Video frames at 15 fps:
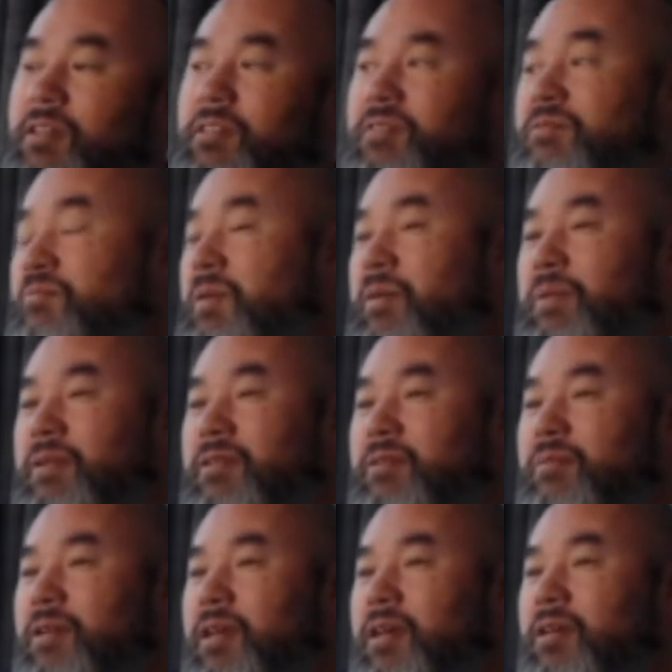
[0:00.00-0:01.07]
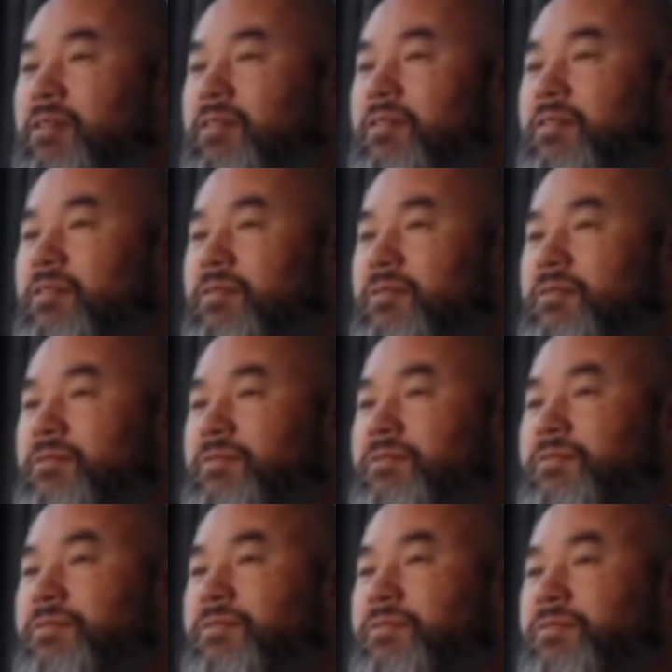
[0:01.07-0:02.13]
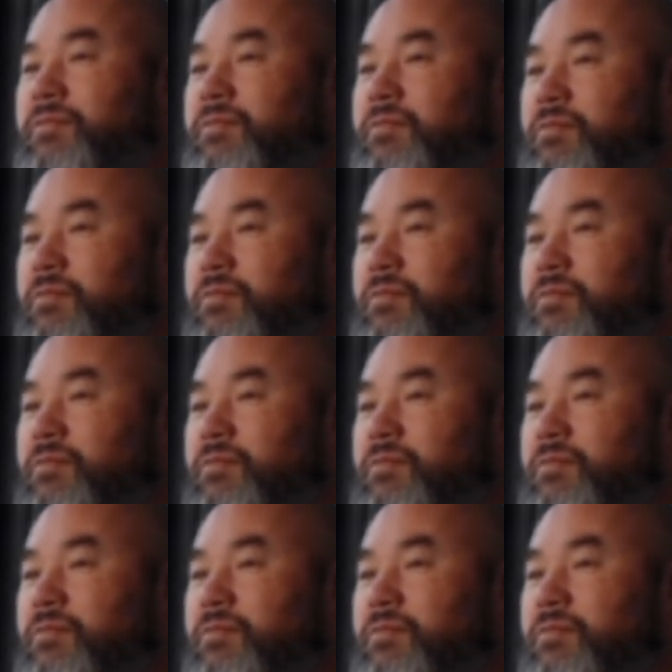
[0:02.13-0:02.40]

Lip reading: But she still talks like with a heavy accent.